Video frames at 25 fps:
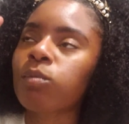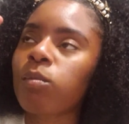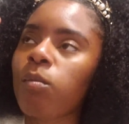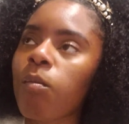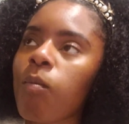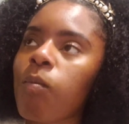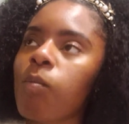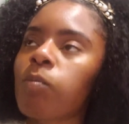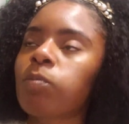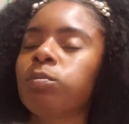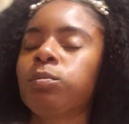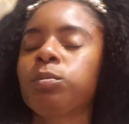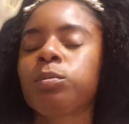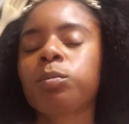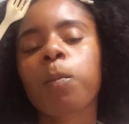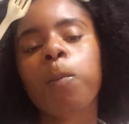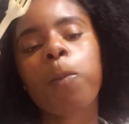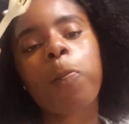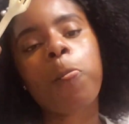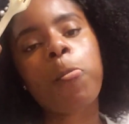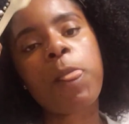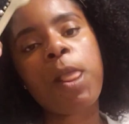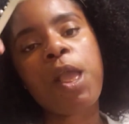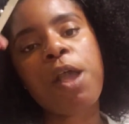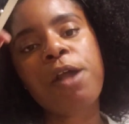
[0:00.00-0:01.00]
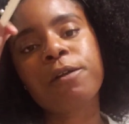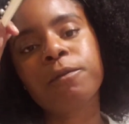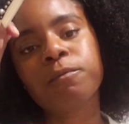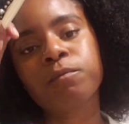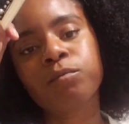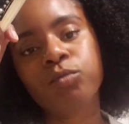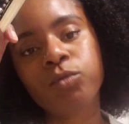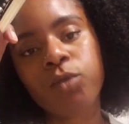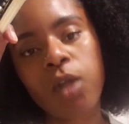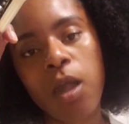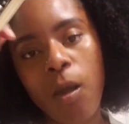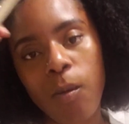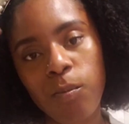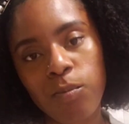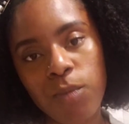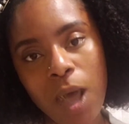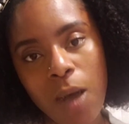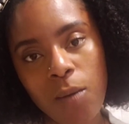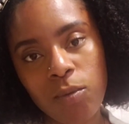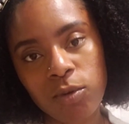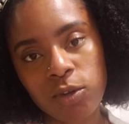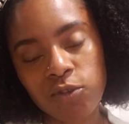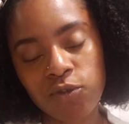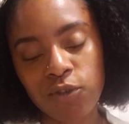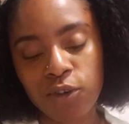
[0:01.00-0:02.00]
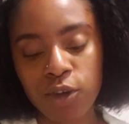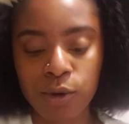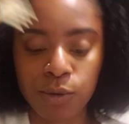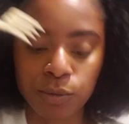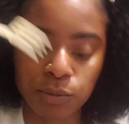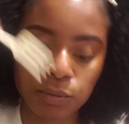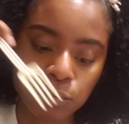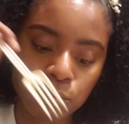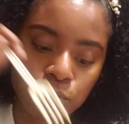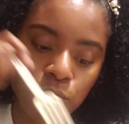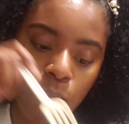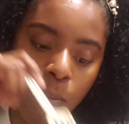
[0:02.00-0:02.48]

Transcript: And that was for you.